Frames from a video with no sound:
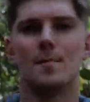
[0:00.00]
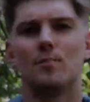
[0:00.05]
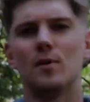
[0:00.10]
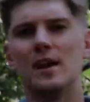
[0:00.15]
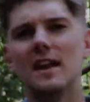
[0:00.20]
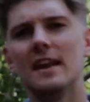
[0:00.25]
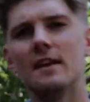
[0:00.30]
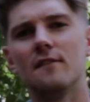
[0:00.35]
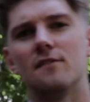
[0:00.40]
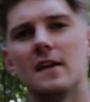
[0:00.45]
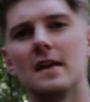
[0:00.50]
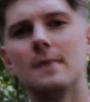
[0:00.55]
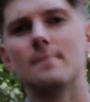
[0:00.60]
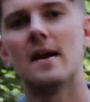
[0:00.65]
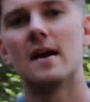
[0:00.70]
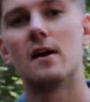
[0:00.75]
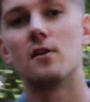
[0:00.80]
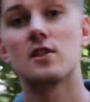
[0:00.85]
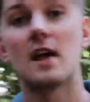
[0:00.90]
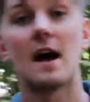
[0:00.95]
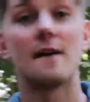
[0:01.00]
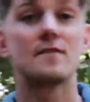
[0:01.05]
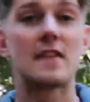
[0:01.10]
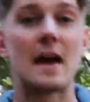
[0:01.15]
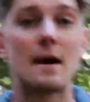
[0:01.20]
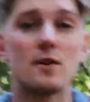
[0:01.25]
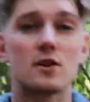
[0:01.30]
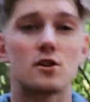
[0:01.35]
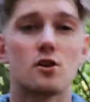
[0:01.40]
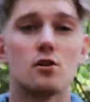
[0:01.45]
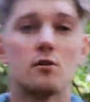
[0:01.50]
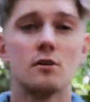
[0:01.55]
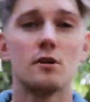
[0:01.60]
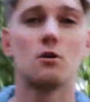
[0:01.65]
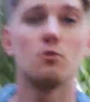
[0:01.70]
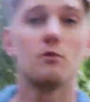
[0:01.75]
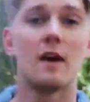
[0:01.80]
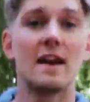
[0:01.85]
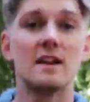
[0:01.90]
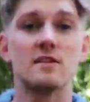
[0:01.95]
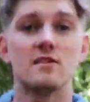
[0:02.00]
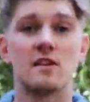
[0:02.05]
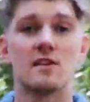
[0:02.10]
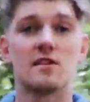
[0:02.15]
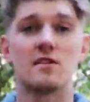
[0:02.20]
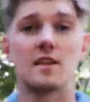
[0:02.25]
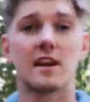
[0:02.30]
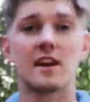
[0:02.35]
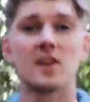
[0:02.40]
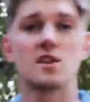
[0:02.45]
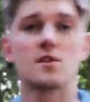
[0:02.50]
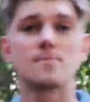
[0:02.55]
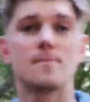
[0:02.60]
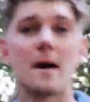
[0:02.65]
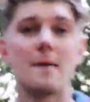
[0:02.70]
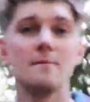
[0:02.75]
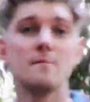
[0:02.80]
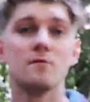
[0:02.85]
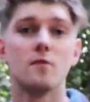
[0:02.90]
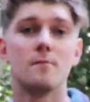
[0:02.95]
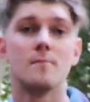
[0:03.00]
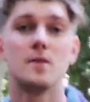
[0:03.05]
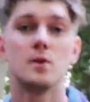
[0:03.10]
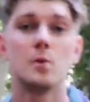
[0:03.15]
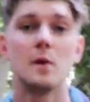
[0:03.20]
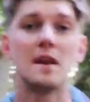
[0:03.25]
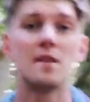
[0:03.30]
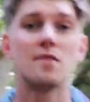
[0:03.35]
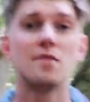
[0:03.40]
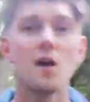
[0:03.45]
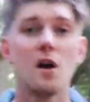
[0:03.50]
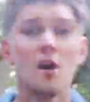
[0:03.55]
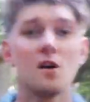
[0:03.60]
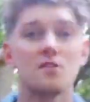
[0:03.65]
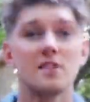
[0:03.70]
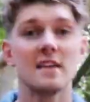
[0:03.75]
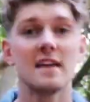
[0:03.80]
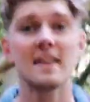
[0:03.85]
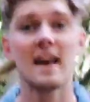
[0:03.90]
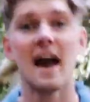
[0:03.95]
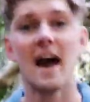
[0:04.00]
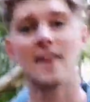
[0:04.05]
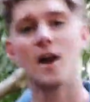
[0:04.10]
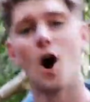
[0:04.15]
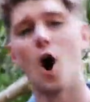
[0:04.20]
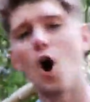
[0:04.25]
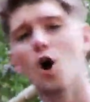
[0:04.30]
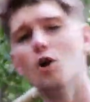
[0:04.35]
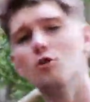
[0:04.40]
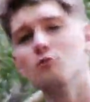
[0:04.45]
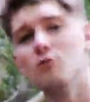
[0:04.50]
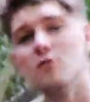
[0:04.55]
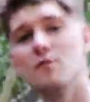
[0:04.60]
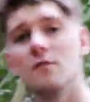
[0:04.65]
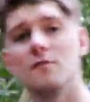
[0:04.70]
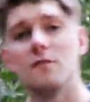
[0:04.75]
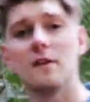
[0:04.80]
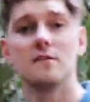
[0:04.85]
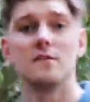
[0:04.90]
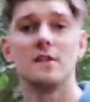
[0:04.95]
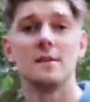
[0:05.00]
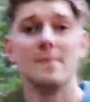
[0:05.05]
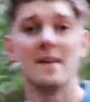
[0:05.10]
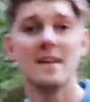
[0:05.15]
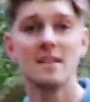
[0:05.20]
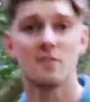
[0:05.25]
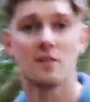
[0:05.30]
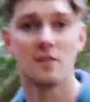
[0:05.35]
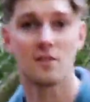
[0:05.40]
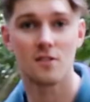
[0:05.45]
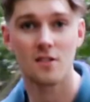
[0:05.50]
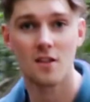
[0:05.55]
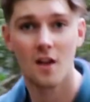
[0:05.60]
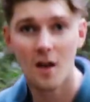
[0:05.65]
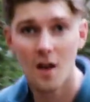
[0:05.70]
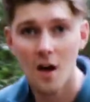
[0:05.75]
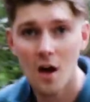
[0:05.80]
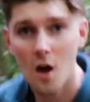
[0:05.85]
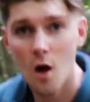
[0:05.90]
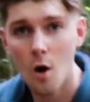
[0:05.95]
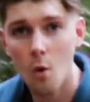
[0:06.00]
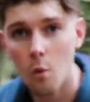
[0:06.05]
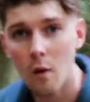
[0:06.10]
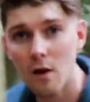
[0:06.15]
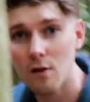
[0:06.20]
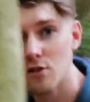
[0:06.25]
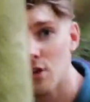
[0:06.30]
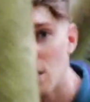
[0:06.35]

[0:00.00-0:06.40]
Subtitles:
Breeding females have territorial ranges that can span from between 30 and 150 metres, whilst